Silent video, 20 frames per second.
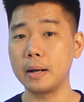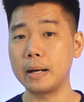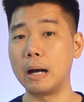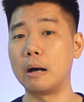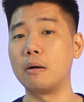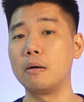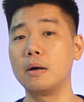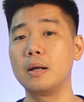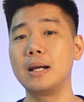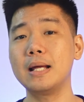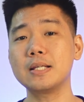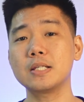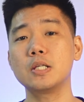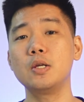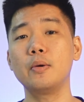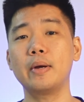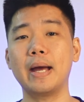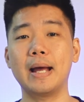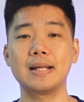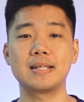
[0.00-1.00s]
Now, let's
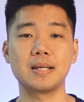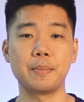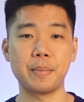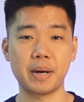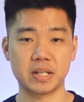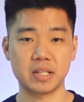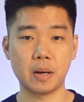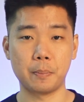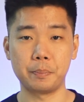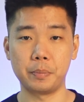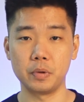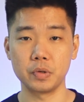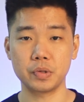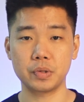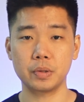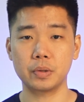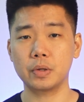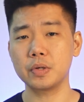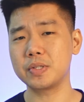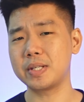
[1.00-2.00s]
look at some examples
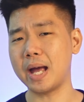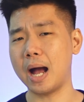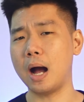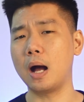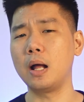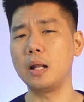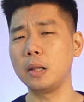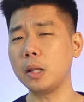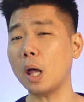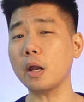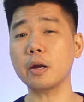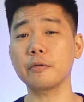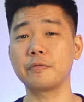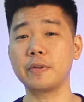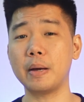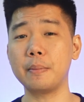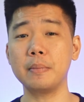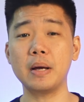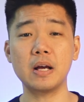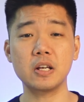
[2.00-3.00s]
because there are a lot of
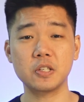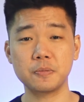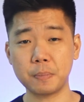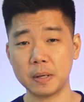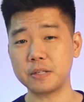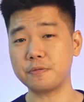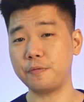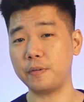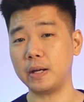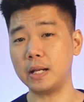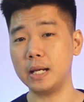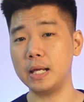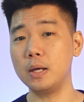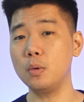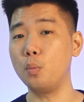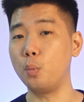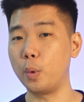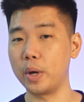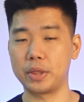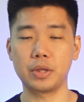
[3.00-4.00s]
them specifically
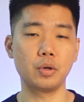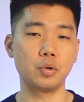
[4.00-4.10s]
with